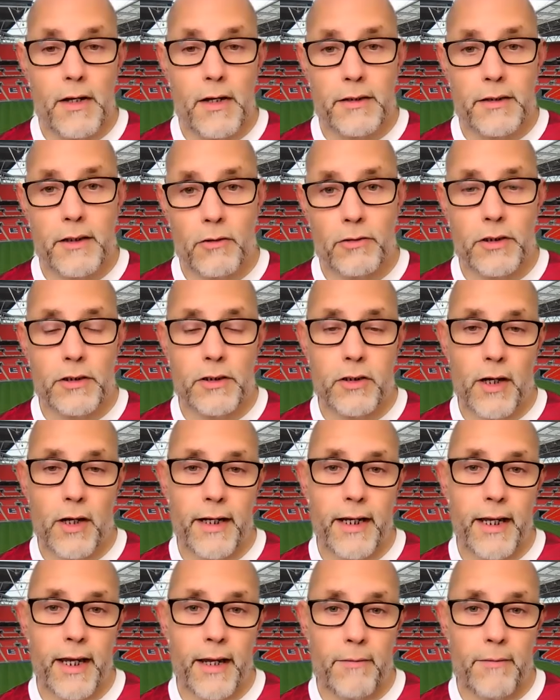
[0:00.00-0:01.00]
So just like
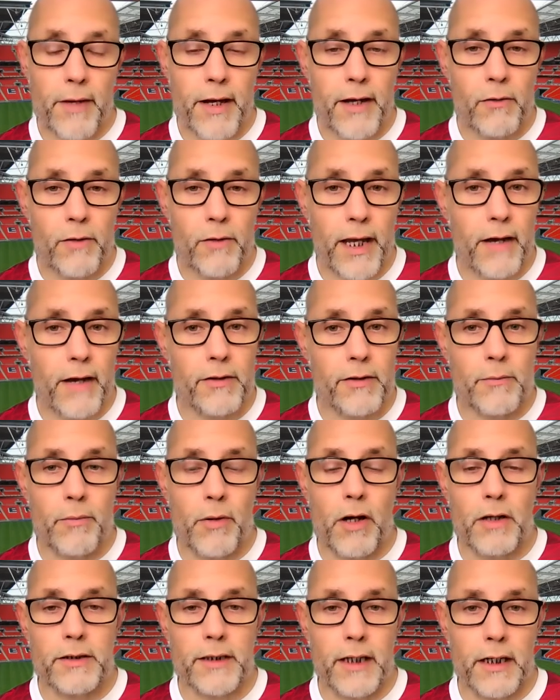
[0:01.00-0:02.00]
their male
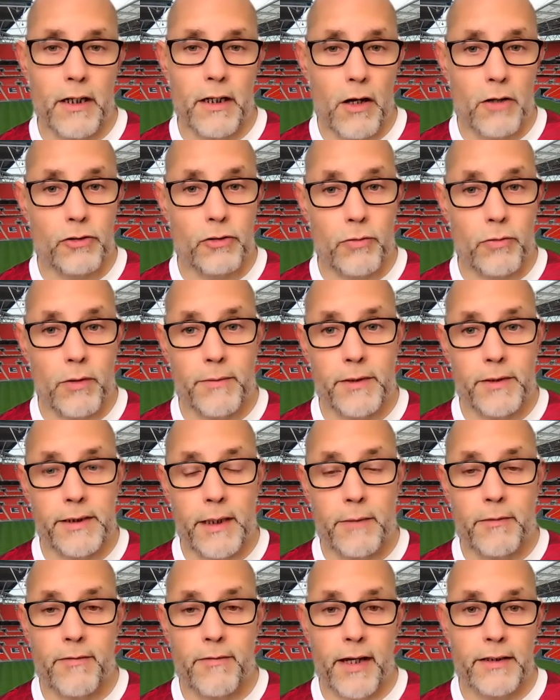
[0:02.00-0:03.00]
counterparts then, the Arsenal women's
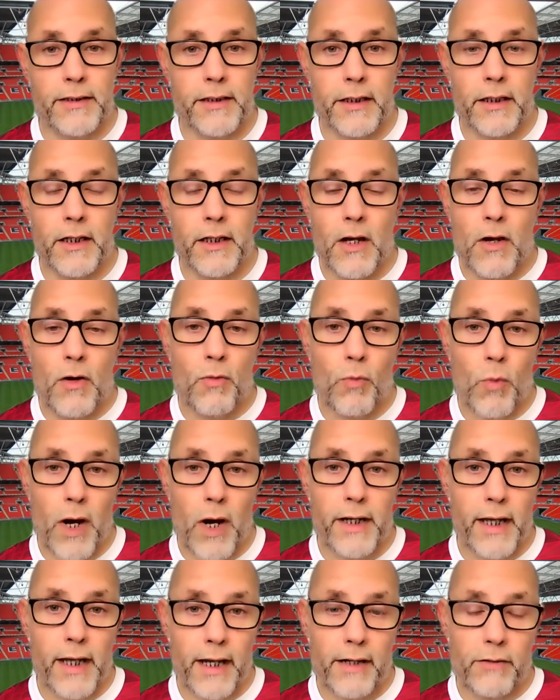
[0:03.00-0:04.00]
team have actually
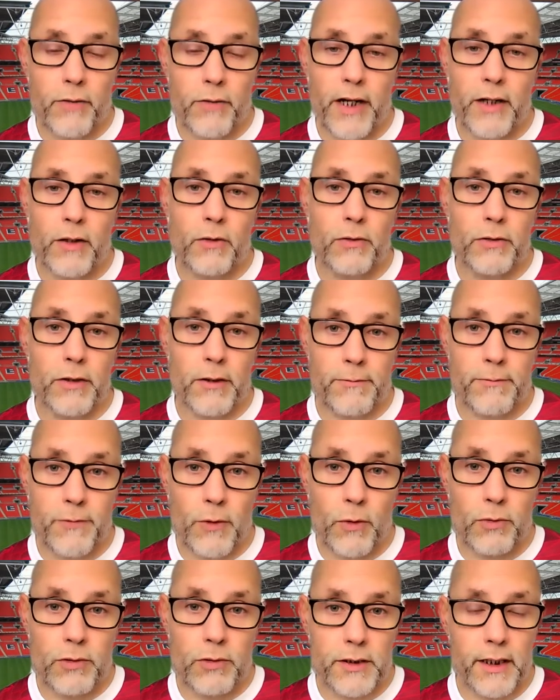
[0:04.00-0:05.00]
won a record
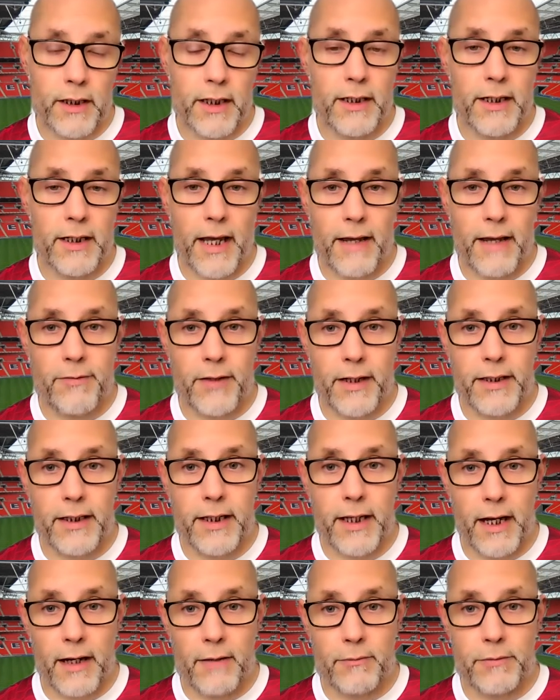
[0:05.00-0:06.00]
14 FA
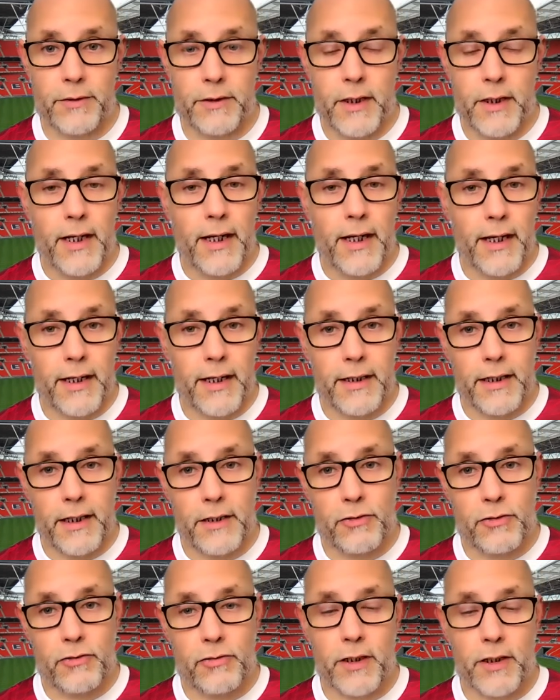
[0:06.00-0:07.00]
Cups in
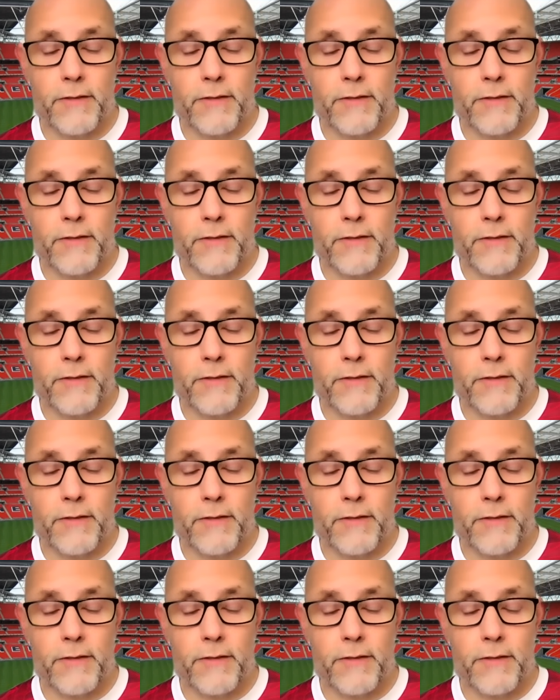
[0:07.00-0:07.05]
history.